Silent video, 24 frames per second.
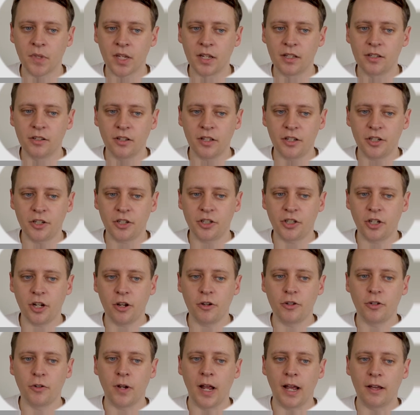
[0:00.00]
So that just
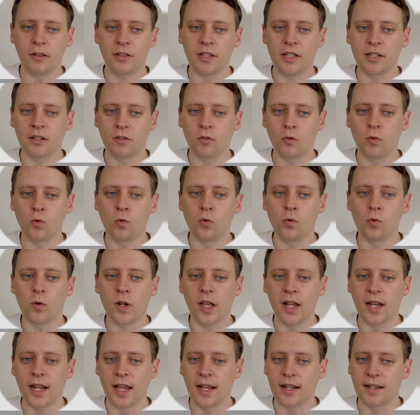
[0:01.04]
shows you how these are all
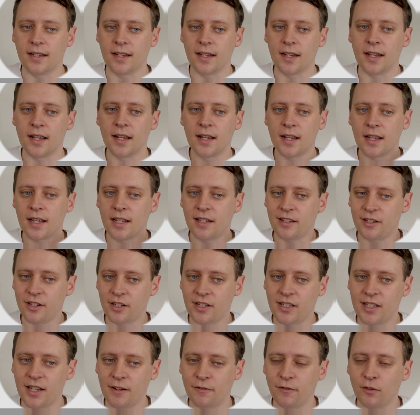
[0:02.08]
connected. It's
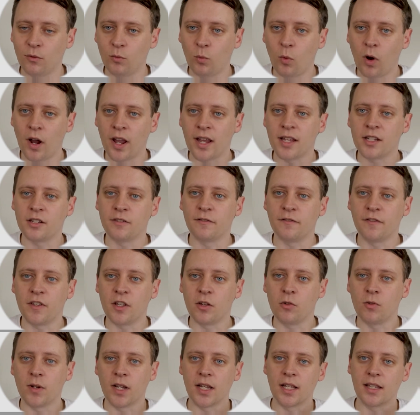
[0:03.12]
just different ways of
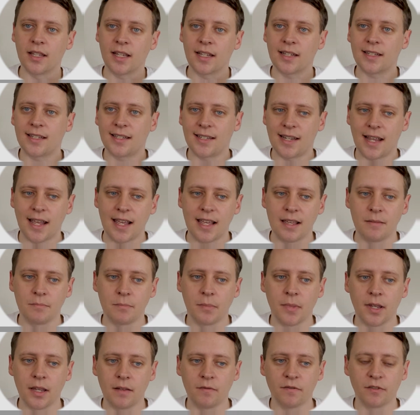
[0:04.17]
viewing that
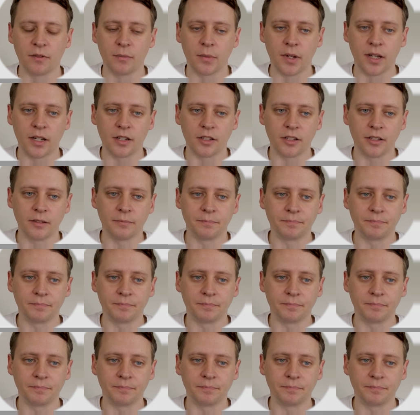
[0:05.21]
same information.